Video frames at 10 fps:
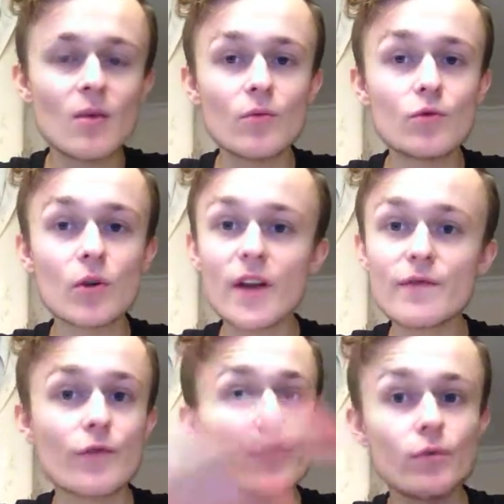with dried
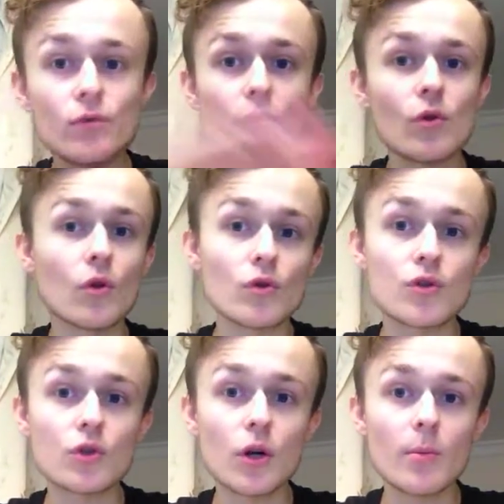fruit
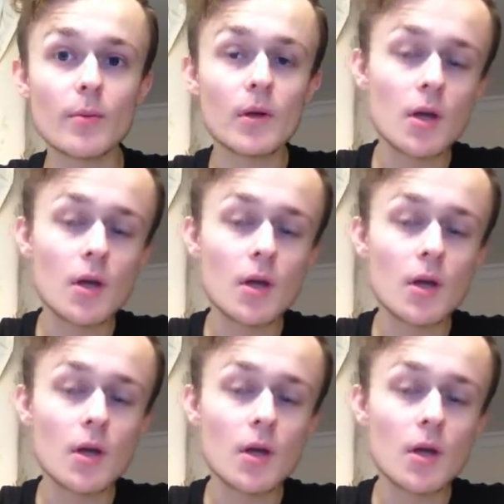non-stop,